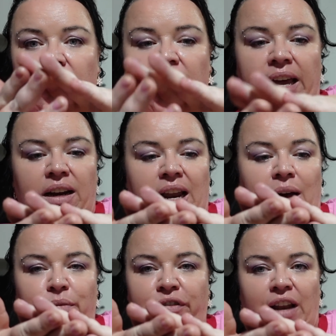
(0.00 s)
get it
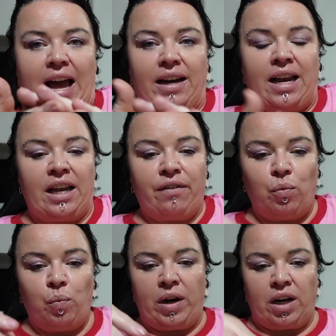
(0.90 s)
up flat, and
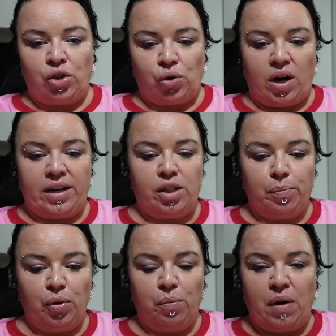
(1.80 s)
even when I tried to
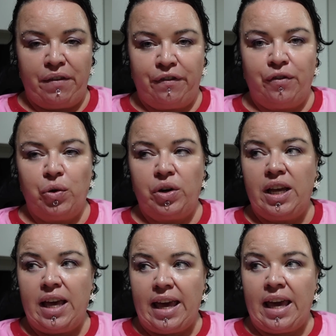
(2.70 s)
put my foot
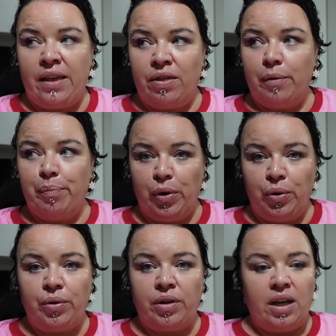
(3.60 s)
in the
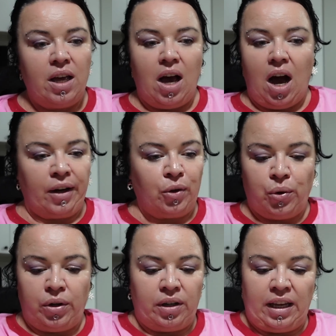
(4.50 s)
boot, I
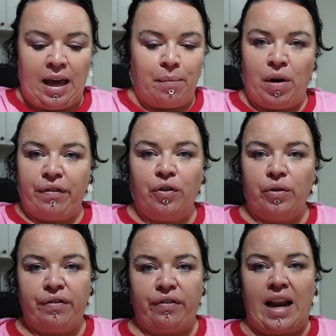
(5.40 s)
couldn't get my
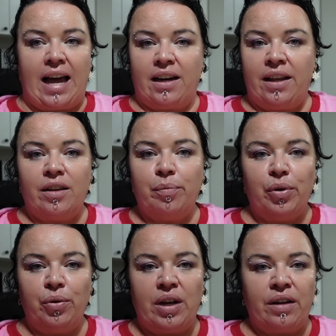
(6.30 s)
foot flat in the
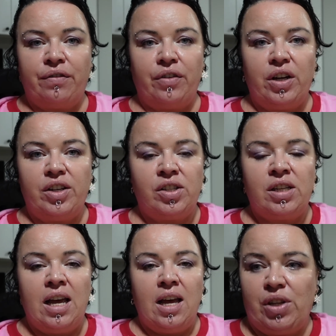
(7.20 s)
boot at first.
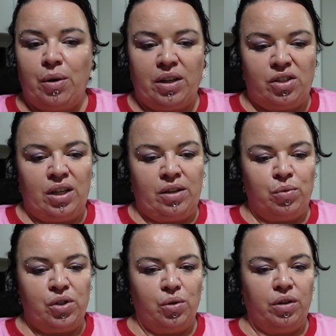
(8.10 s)
So it
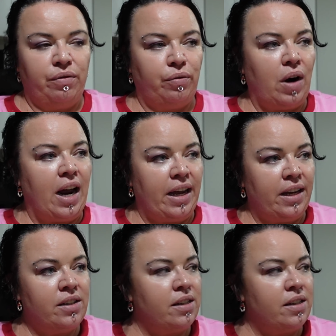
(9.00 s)
was sort of raised.